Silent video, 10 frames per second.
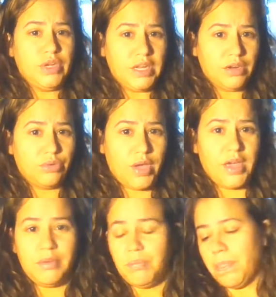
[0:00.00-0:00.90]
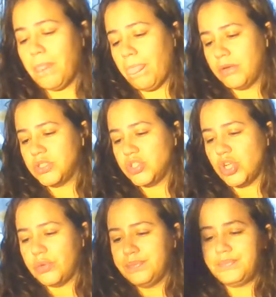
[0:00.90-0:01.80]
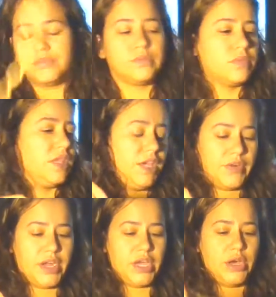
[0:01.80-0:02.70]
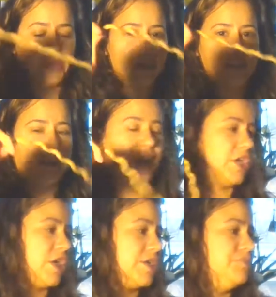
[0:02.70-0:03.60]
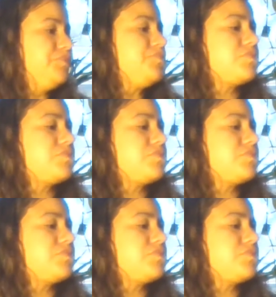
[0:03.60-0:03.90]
you need it, okay? So here I go. Here's my yarn.